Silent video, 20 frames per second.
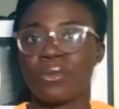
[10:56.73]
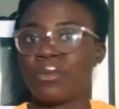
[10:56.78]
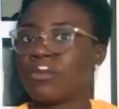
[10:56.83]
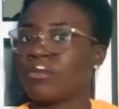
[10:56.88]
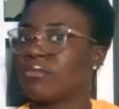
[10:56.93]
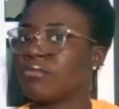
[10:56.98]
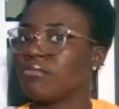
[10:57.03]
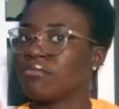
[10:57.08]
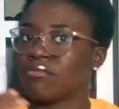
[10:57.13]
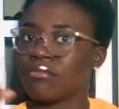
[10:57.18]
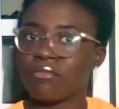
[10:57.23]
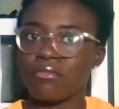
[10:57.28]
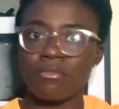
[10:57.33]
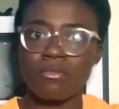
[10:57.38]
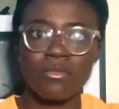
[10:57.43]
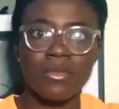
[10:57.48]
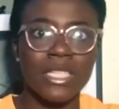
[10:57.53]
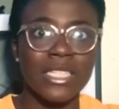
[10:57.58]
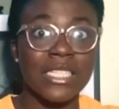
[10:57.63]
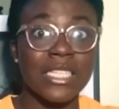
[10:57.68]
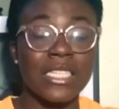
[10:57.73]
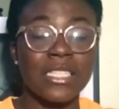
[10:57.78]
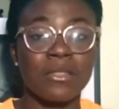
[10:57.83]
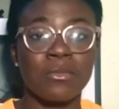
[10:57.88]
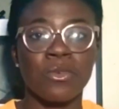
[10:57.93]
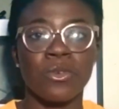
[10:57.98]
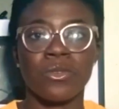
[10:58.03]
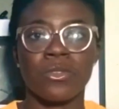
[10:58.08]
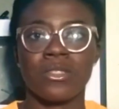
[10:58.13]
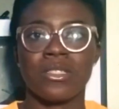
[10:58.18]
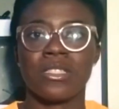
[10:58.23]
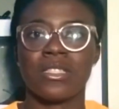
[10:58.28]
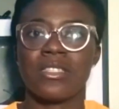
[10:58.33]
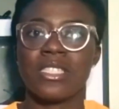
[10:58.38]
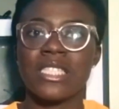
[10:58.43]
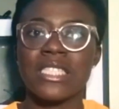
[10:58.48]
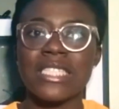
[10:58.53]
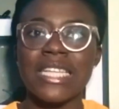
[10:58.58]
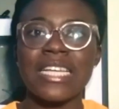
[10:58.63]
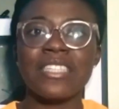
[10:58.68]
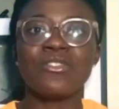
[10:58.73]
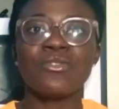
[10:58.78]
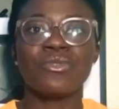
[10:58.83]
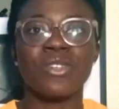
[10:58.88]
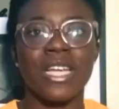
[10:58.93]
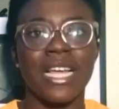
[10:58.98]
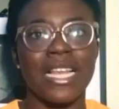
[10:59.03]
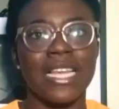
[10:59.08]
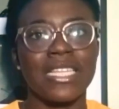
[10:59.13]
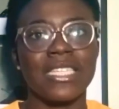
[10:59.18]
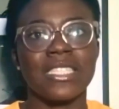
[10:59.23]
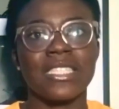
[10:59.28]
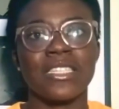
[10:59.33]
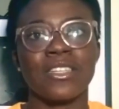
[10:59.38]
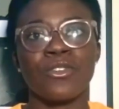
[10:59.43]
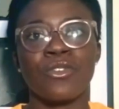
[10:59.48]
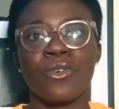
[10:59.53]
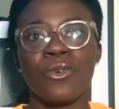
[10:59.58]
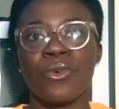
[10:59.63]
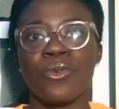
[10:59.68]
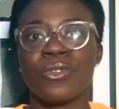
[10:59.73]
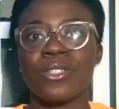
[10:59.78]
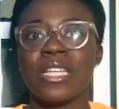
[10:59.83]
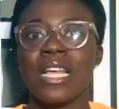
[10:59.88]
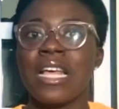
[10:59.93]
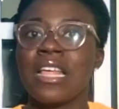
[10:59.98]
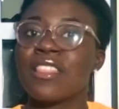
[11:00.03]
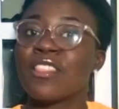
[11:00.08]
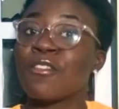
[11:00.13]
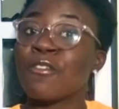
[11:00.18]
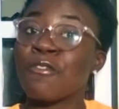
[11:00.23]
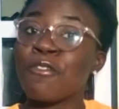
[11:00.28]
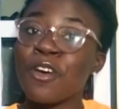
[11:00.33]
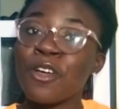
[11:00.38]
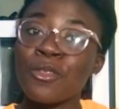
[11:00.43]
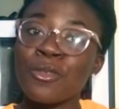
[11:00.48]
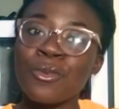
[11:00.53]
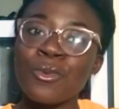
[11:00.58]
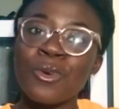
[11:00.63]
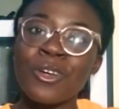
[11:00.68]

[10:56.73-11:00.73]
6 months, set realistic goals. The fourth one is